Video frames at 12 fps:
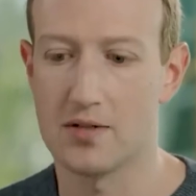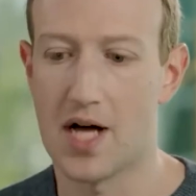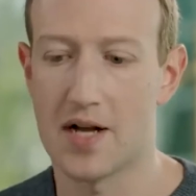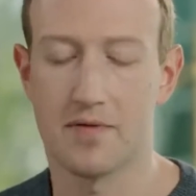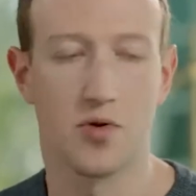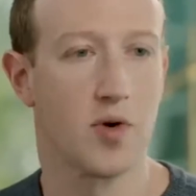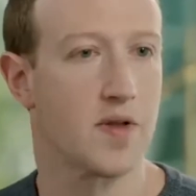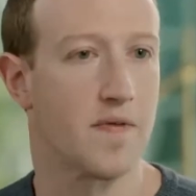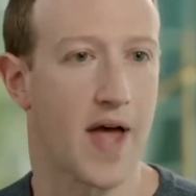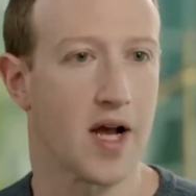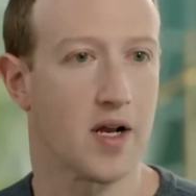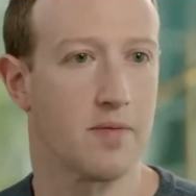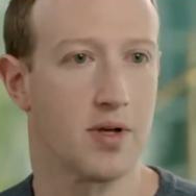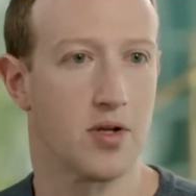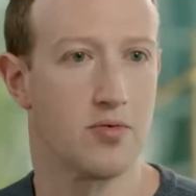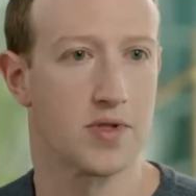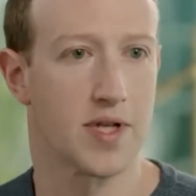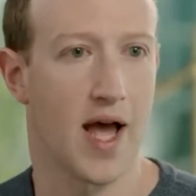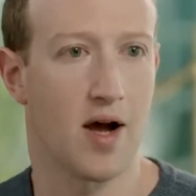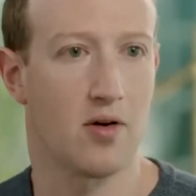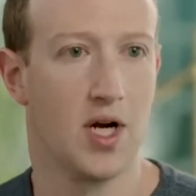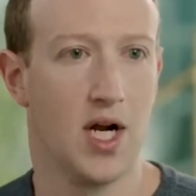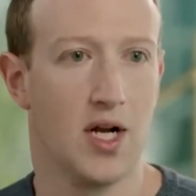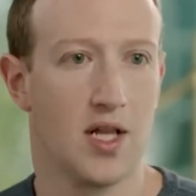a lot of the way that can be used now